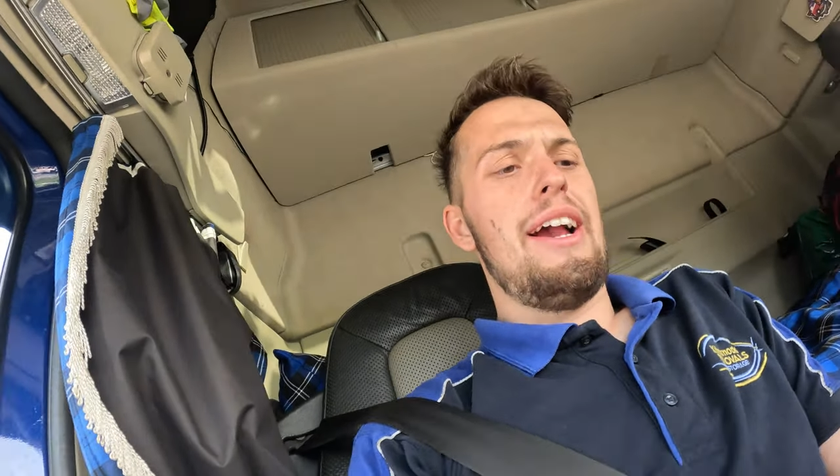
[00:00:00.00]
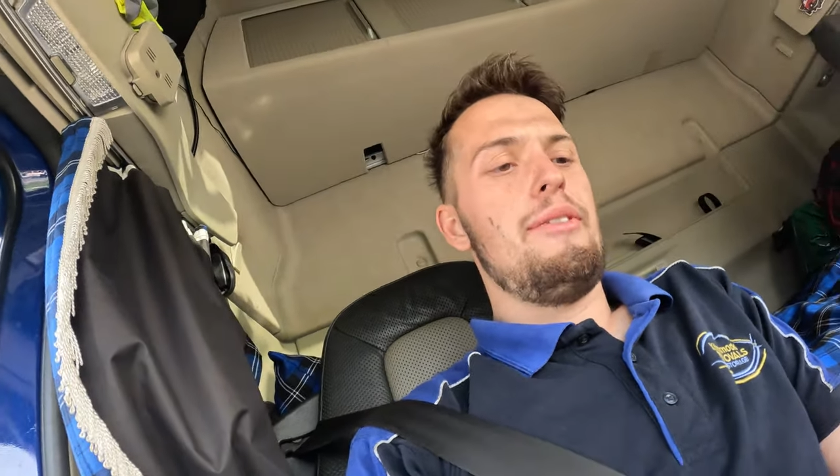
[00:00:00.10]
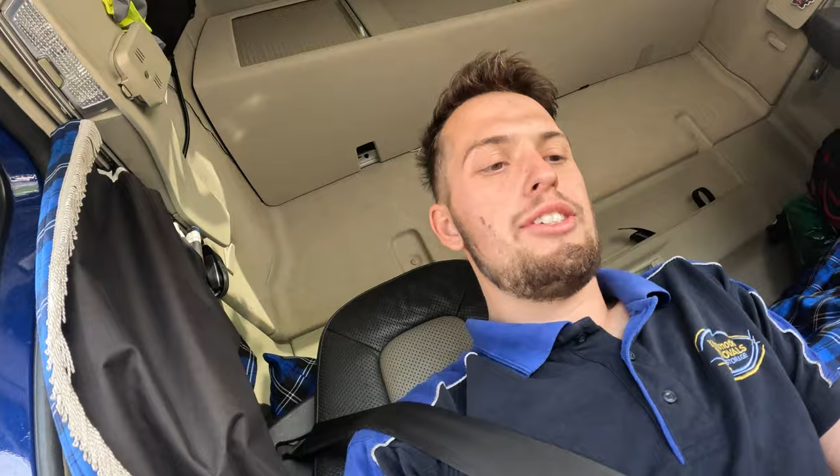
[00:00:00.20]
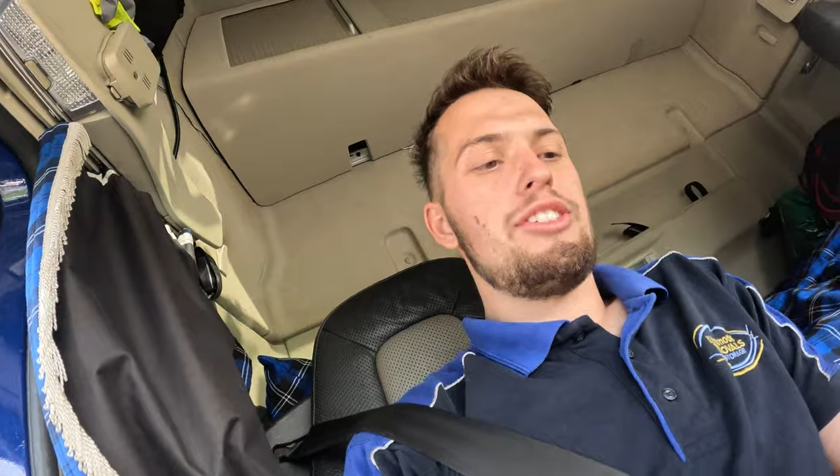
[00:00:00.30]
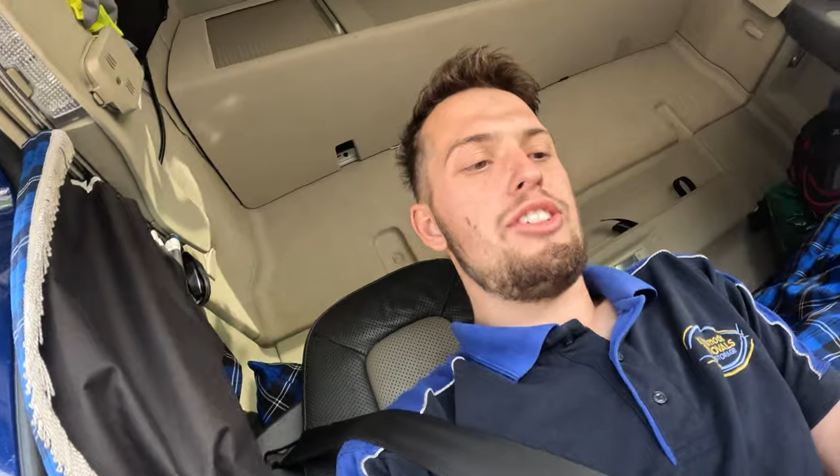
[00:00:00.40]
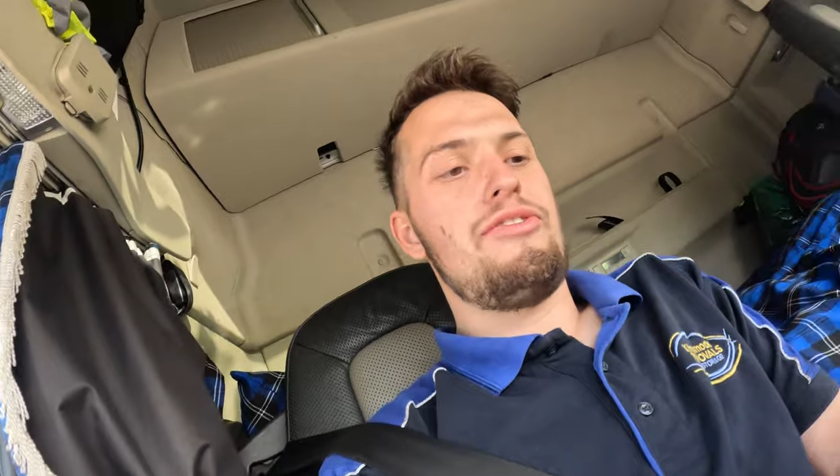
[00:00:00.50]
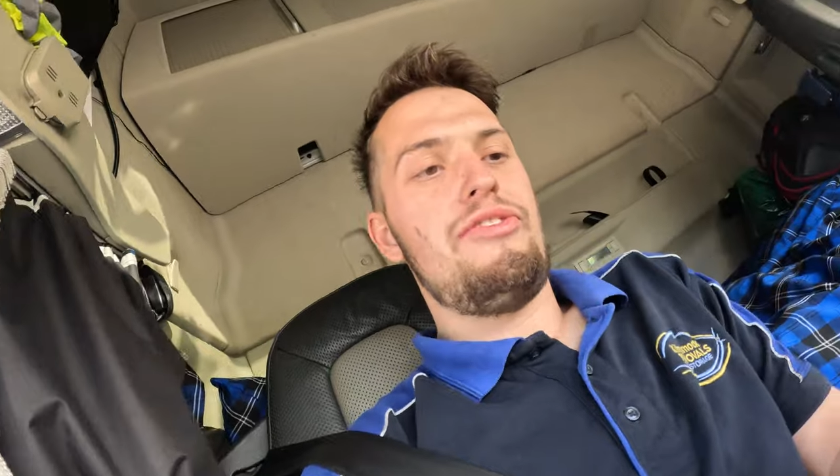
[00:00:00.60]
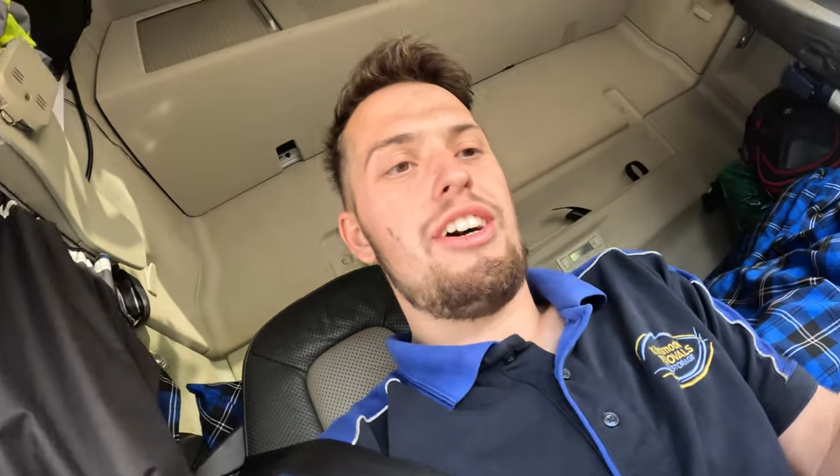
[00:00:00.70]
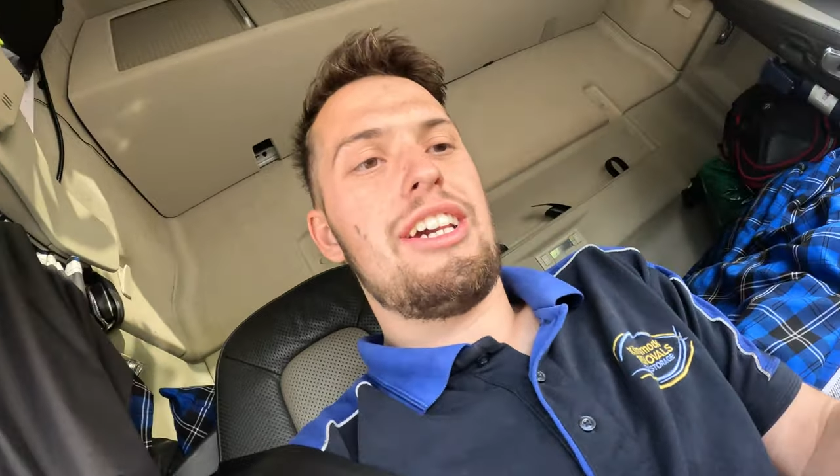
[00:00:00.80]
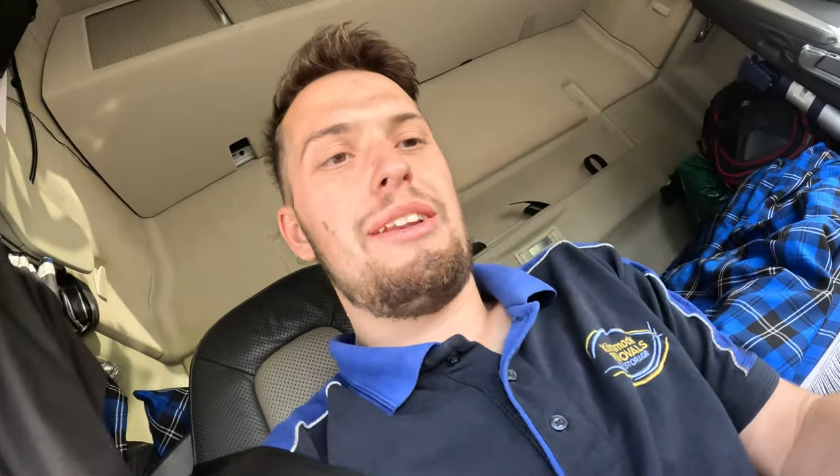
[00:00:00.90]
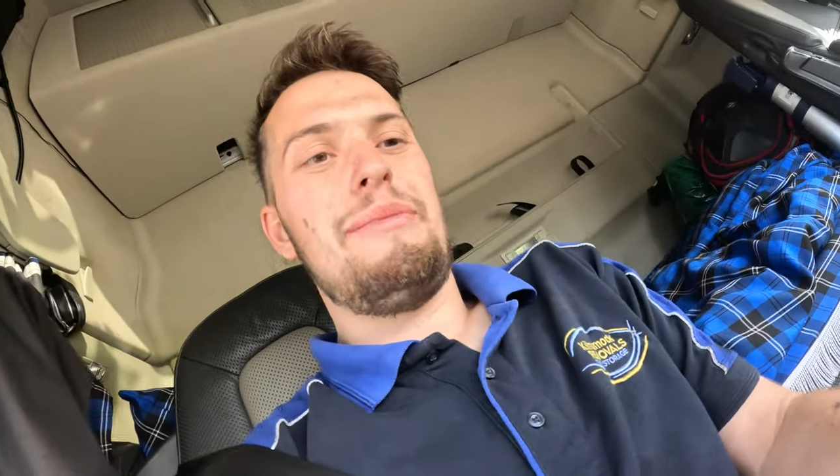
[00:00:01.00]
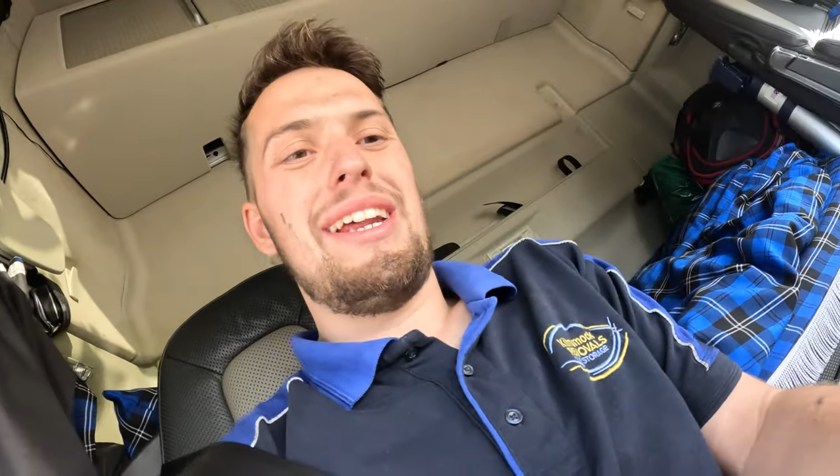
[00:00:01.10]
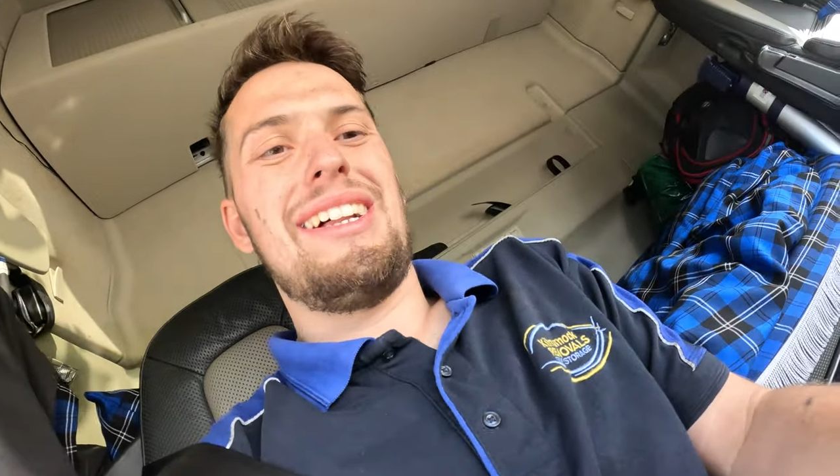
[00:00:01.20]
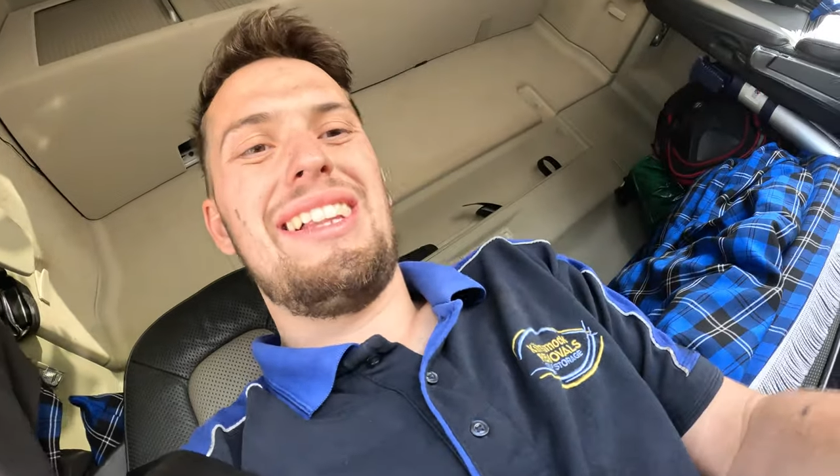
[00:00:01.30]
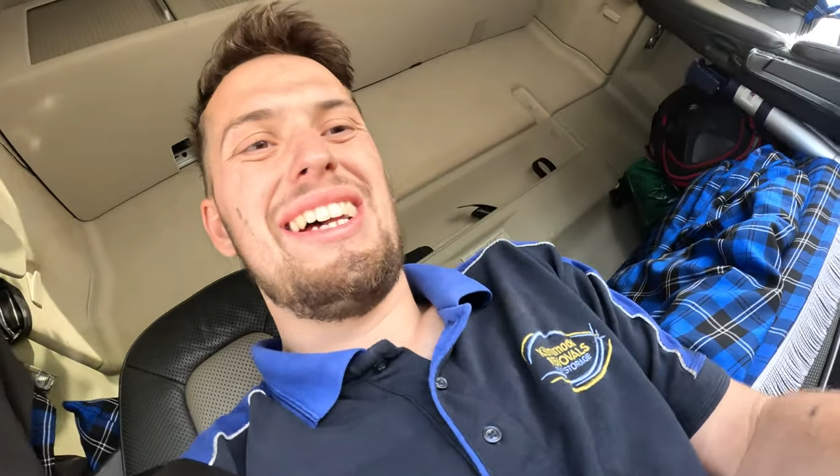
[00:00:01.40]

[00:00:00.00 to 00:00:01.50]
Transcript: which is just fucking mental,